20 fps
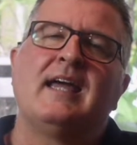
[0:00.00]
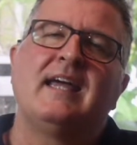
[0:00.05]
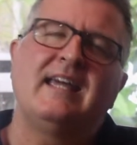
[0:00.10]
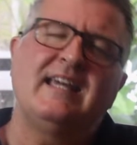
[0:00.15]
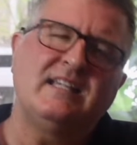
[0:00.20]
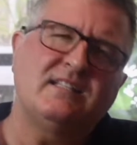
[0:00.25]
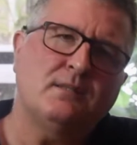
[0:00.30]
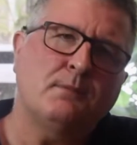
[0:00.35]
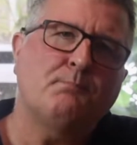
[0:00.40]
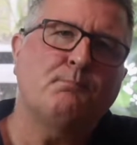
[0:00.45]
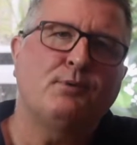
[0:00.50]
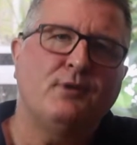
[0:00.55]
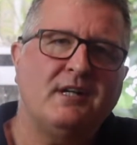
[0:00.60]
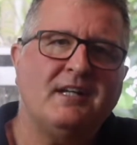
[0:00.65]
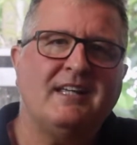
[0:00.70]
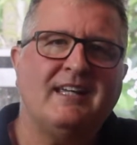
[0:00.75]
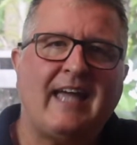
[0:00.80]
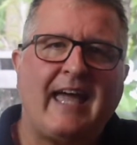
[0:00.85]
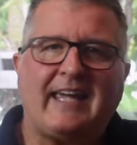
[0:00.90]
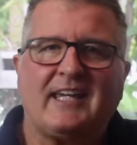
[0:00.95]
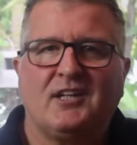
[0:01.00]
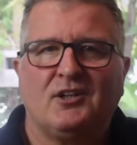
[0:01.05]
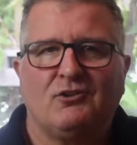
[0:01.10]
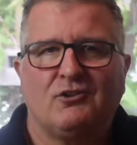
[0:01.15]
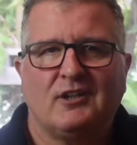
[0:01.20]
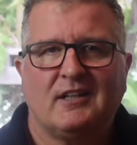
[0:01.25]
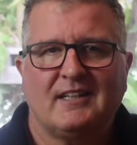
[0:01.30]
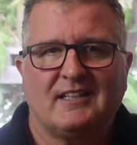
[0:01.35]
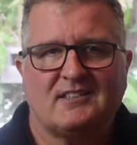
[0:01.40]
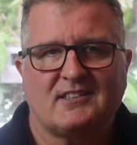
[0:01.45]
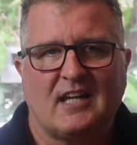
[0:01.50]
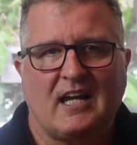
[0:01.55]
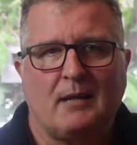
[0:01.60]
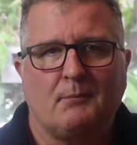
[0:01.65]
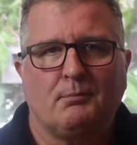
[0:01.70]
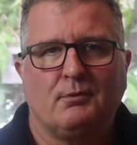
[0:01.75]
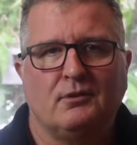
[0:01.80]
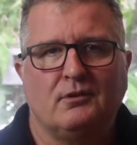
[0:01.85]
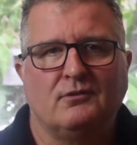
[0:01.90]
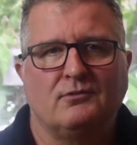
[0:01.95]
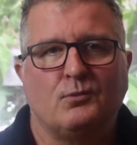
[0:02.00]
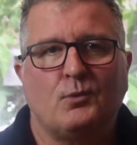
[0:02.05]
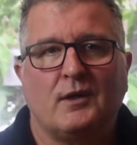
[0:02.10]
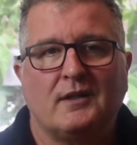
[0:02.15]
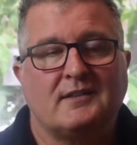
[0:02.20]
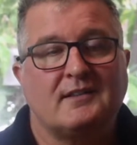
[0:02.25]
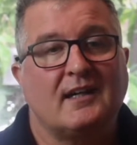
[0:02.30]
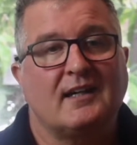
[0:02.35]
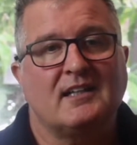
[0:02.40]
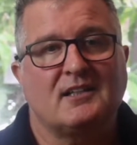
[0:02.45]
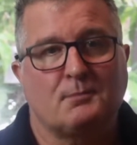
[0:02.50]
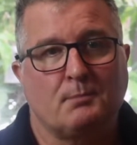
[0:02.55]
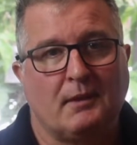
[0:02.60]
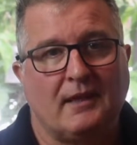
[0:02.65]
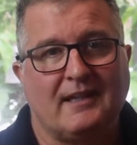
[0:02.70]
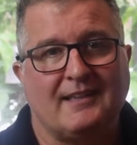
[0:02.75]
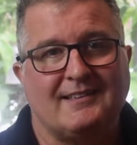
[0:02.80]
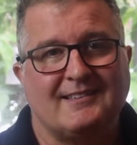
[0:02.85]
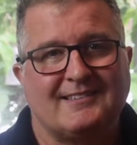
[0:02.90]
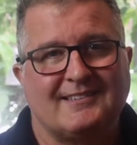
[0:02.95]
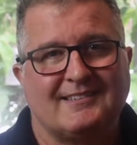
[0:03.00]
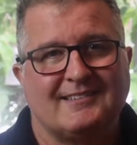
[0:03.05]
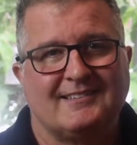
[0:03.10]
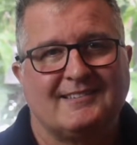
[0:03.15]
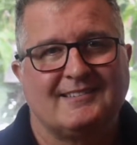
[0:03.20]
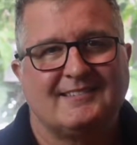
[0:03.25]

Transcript: is a pretty accurate example of what takes place.